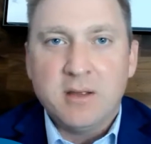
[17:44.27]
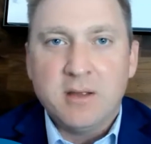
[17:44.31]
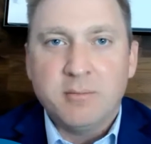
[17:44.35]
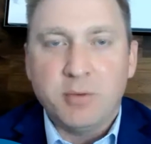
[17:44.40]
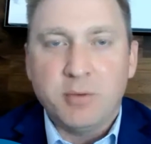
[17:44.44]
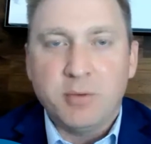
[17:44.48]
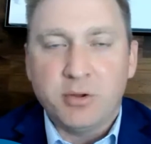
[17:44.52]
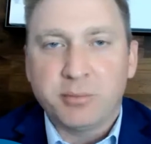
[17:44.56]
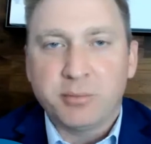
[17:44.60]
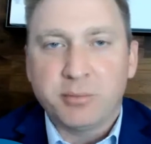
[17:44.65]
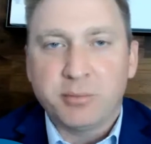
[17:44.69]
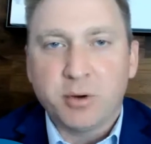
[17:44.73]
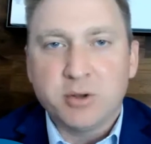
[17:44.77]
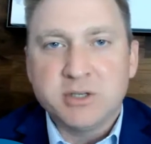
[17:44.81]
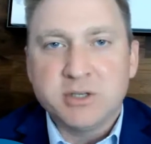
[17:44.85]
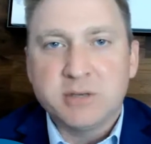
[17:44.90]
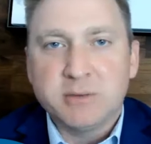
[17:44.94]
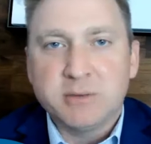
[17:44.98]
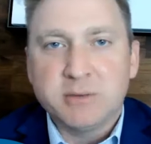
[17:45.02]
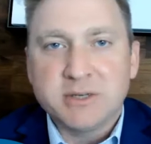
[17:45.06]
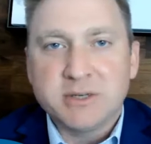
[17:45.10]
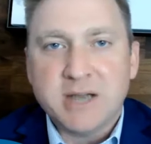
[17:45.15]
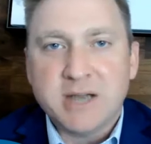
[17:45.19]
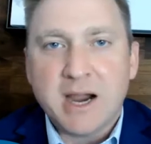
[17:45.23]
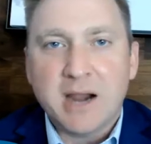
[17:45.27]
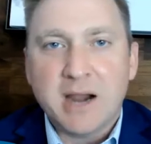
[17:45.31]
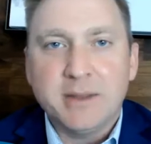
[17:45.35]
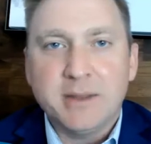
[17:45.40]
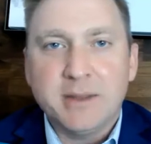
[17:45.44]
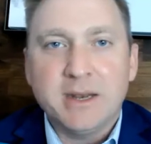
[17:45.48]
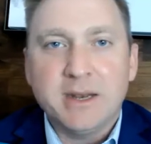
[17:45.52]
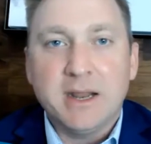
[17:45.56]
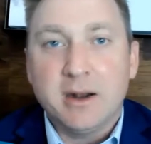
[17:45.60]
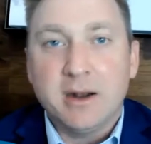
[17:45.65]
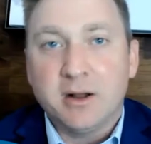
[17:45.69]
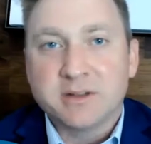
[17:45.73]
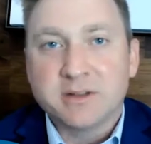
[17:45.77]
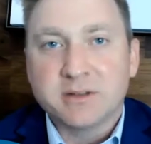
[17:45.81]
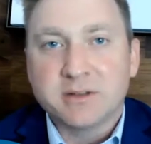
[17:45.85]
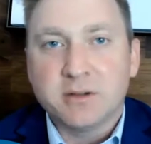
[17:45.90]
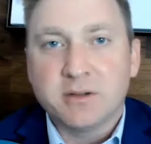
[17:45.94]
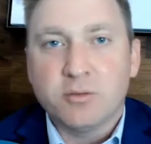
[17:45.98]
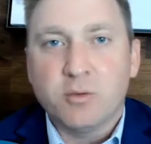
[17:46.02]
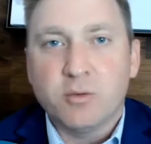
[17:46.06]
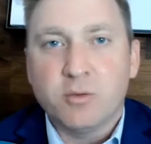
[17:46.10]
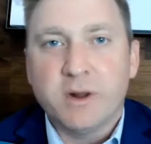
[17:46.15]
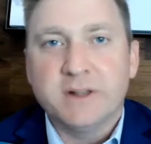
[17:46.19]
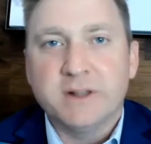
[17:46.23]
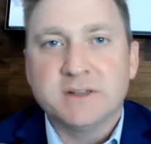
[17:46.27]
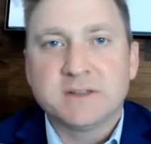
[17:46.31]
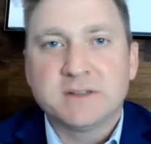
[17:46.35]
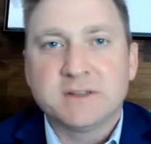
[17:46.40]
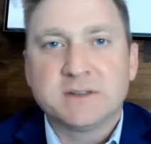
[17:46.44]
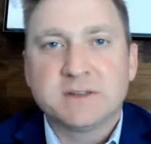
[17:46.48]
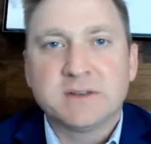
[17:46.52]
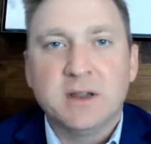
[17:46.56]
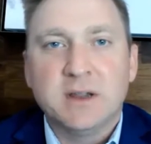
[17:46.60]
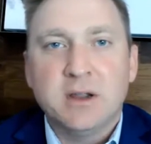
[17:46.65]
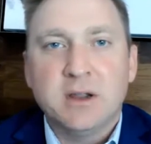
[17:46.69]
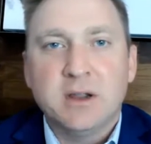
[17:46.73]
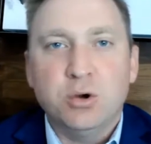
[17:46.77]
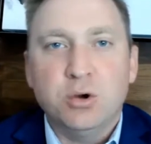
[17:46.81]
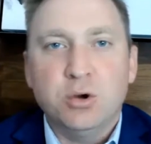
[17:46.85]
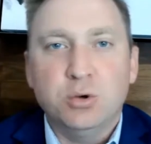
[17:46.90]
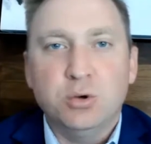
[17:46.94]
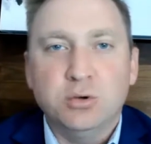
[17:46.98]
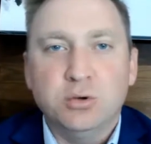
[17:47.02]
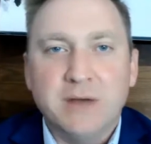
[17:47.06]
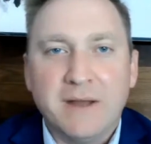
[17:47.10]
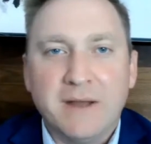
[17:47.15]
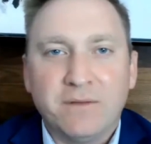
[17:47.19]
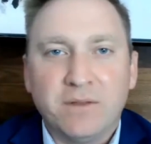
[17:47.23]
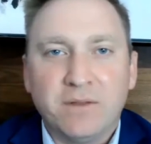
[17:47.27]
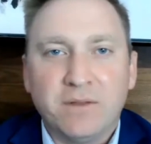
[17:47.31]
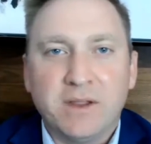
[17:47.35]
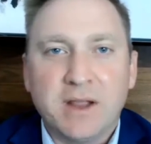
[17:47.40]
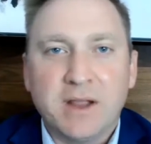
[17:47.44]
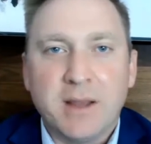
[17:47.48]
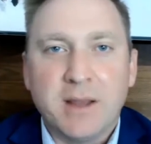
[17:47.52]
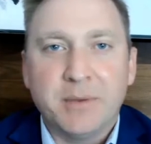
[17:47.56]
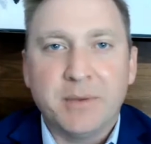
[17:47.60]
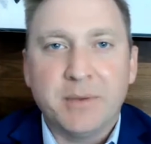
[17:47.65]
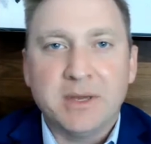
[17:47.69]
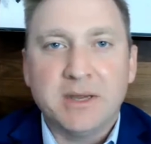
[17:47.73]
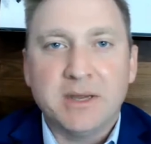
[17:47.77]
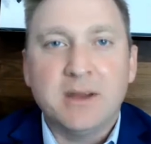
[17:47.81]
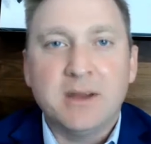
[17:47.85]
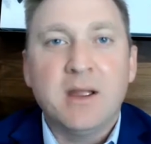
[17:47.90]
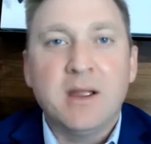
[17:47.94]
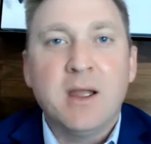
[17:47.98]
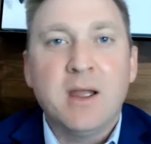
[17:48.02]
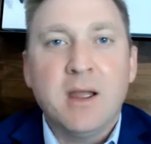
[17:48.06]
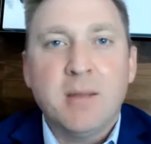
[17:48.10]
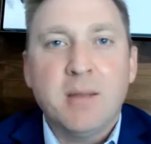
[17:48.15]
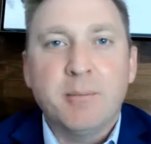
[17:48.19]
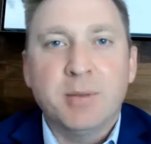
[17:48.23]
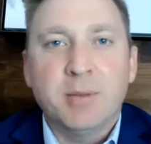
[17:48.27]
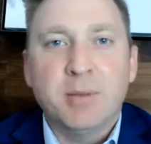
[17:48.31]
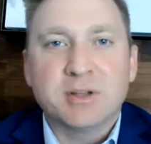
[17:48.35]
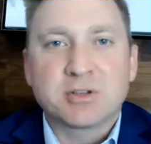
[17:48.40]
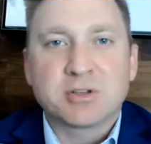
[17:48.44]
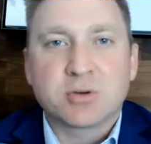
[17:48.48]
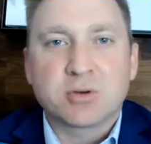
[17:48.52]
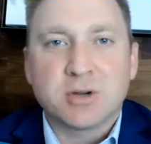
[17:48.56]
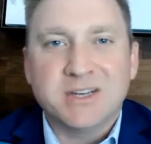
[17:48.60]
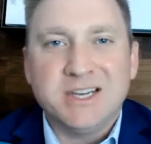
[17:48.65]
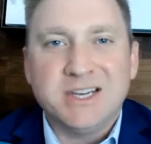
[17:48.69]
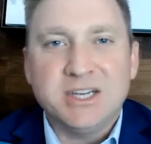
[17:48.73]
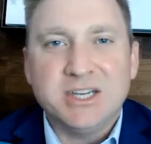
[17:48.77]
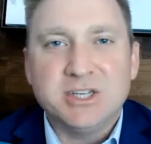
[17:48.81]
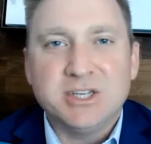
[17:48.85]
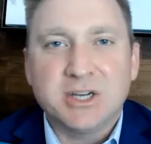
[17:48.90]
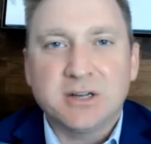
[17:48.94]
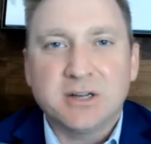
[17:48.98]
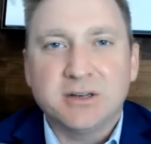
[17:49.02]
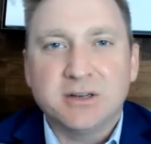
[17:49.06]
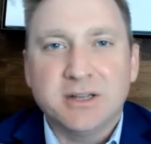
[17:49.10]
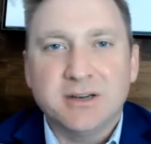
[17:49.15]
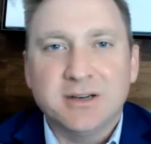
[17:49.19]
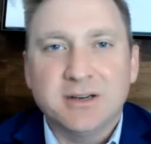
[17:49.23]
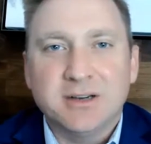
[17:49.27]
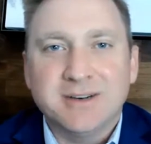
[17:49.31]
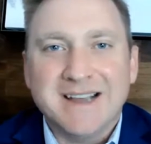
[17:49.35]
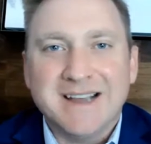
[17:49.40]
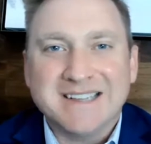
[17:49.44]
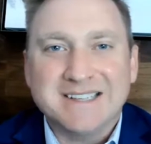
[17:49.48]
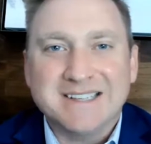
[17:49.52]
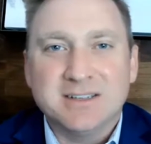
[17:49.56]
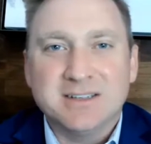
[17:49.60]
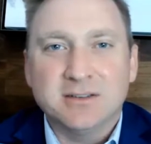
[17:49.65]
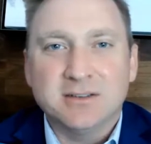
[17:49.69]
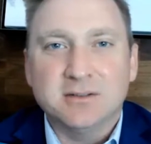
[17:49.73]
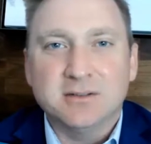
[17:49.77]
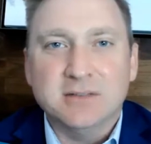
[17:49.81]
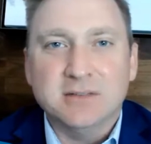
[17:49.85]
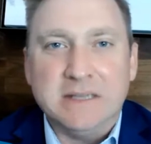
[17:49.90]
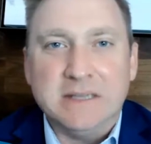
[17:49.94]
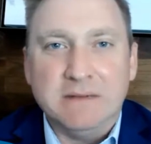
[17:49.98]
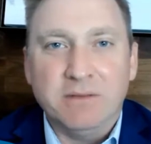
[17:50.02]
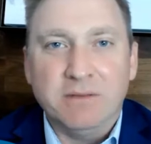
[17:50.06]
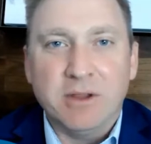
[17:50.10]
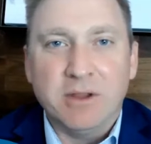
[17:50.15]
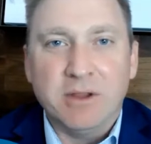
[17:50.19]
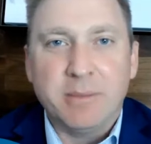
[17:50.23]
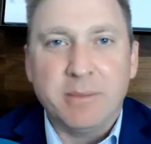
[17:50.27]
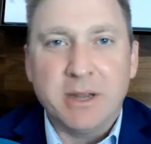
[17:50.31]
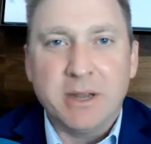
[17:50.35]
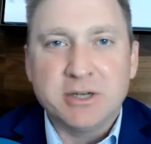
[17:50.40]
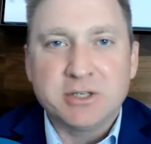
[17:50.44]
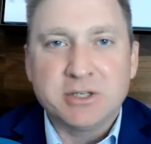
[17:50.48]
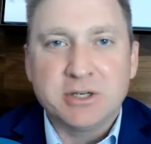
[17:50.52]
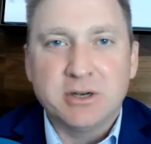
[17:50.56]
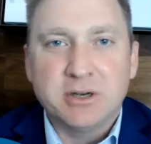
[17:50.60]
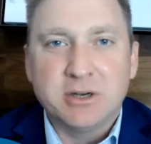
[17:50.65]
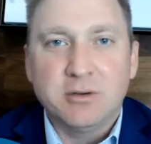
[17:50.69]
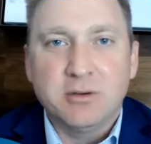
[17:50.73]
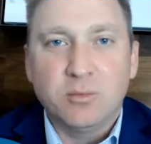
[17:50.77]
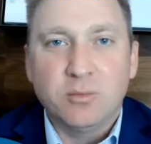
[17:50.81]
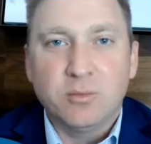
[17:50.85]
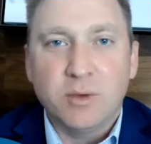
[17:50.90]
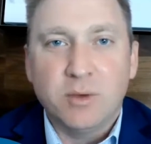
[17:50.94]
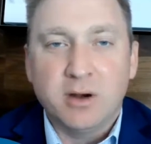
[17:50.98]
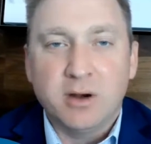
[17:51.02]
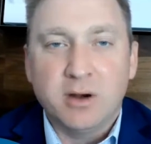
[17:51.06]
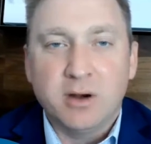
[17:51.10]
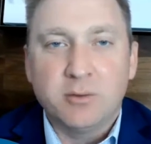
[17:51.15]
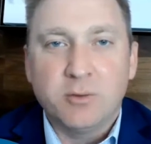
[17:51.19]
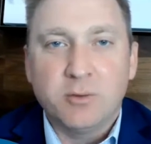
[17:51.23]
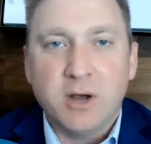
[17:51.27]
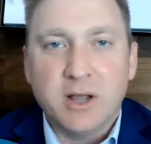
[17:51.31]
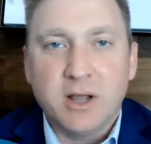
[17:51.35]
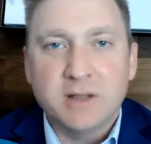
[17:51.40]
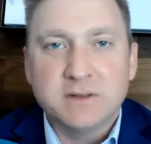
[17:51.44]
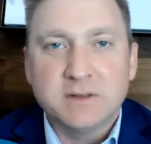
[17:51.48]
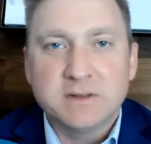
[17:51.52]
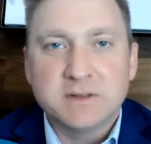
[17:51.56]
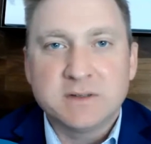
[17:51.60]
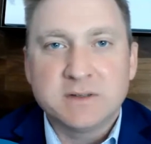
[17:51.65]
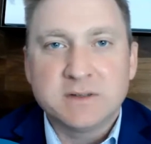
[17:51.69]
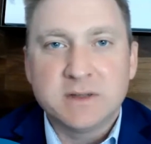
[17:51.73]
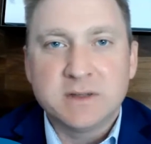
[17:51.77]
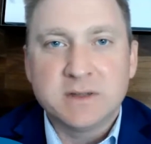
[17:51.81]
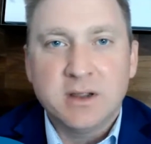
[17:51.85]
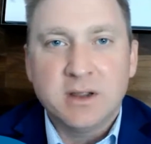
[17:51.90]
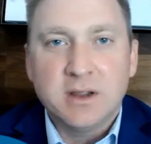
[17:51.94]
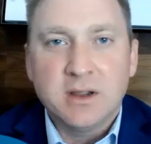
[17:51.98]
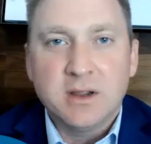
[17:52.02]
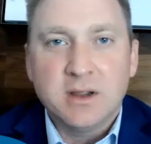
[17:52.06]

both approaching retirement and also the ones who left the company but strategically elected to leave their pension where it was